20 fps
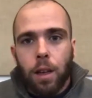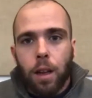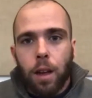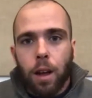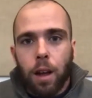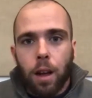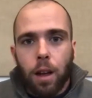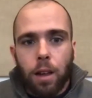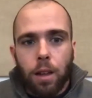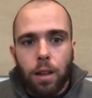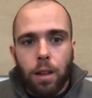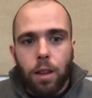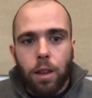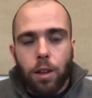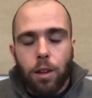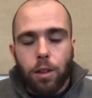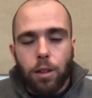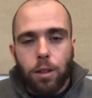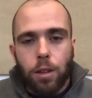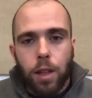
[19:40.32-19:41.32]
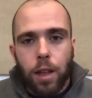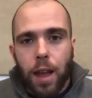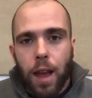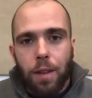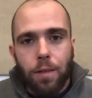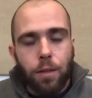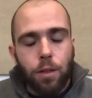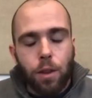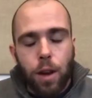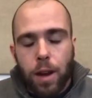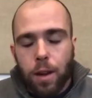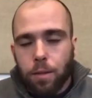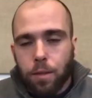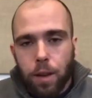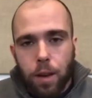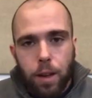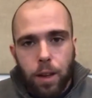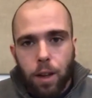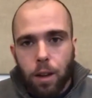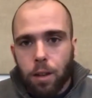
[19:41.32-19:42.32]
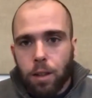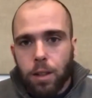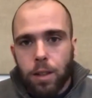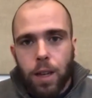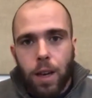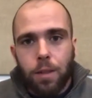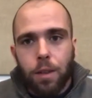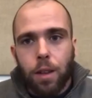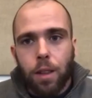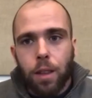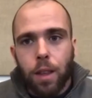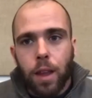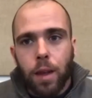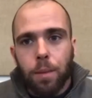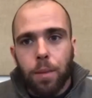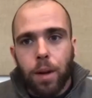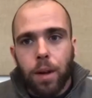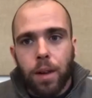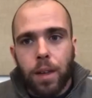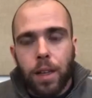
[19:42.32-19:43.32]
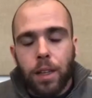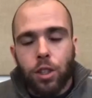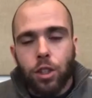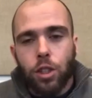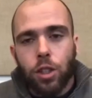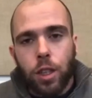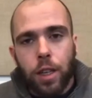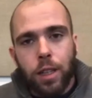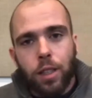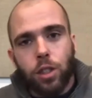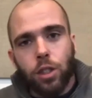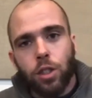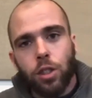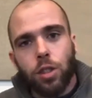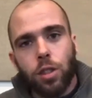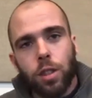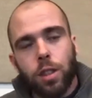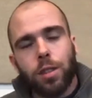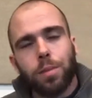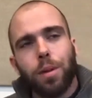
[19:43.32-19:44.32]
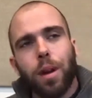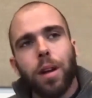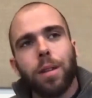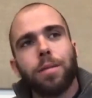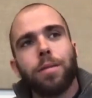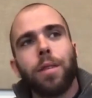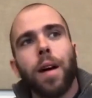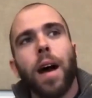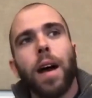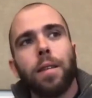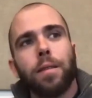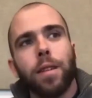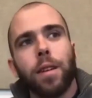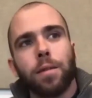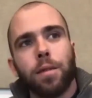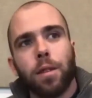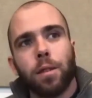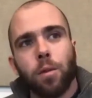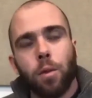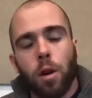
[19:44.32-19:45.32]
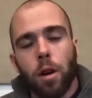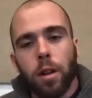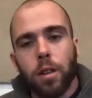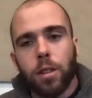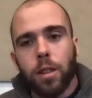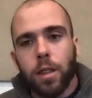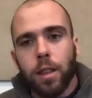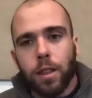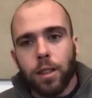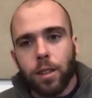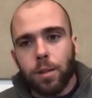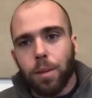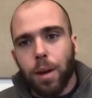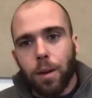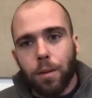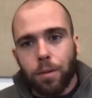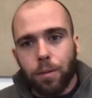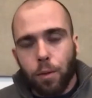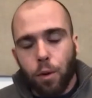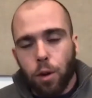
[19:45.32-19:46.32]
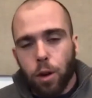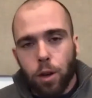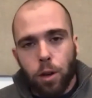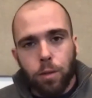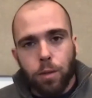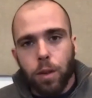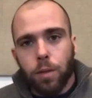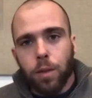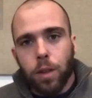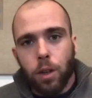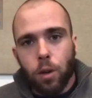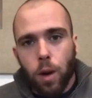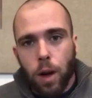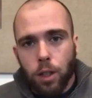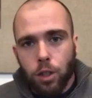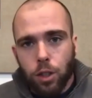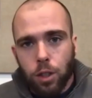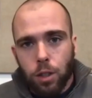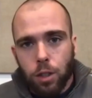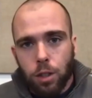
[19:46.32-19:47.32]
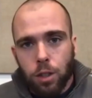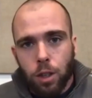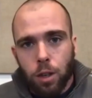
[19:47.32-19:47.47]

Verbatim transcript: uh, they're they have great videos and everything, but each each there's probably five different ones, and it's about forty or fifty questions.